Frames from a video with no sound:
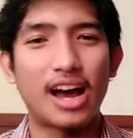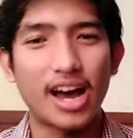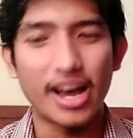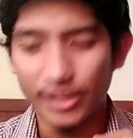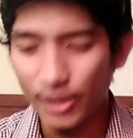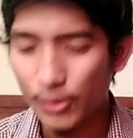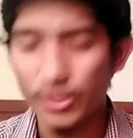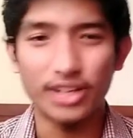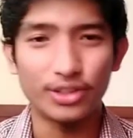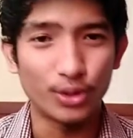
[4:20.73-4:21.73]
I know
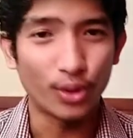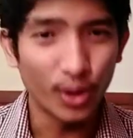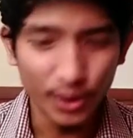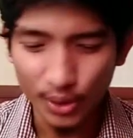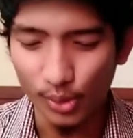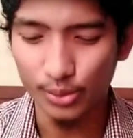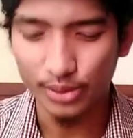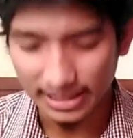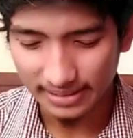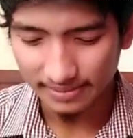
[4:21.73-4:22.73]
that you all know
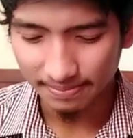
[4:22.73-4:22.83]
that